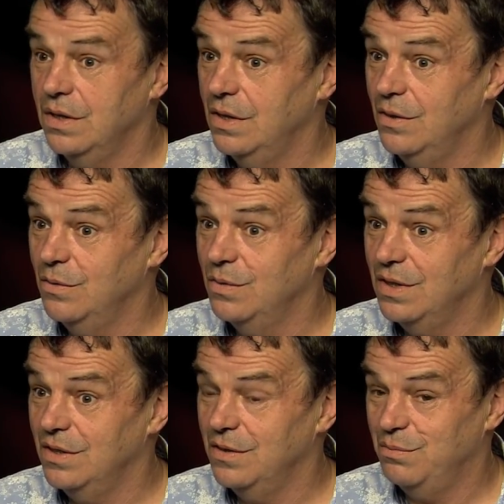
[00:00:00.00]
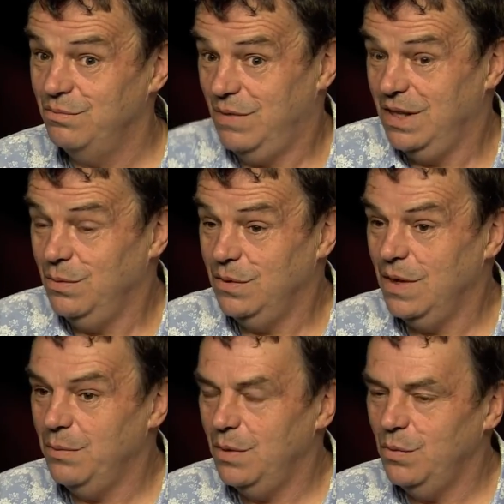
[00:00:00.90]
you know, and I suppose
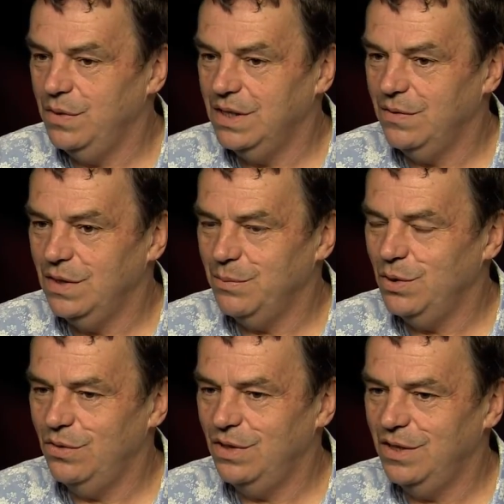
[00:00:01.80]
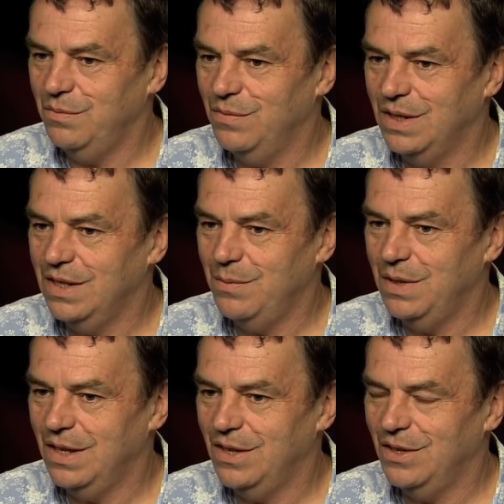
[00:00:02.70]
vampire movies give you the opportunity to
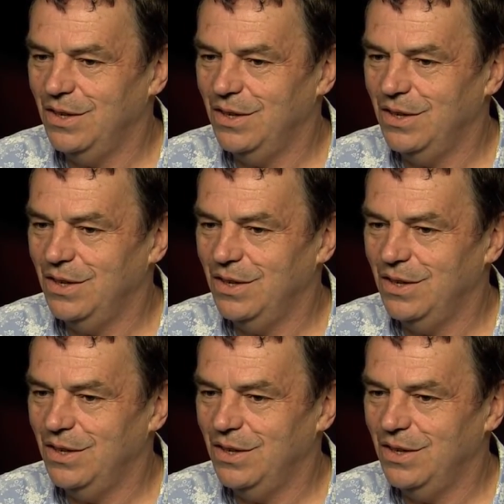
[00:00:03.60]
examine that,